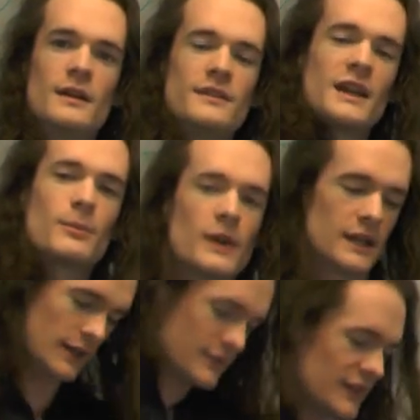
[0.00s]
Take a
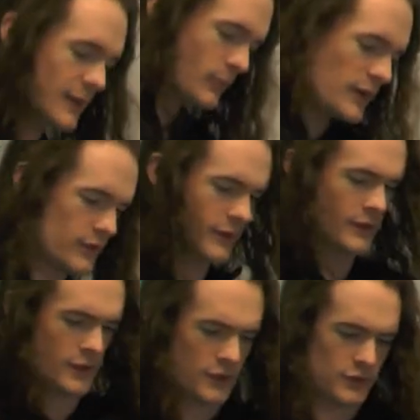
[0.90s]
break. Take a breather.
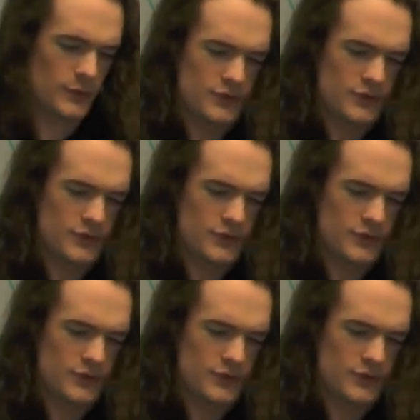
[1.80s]
Do a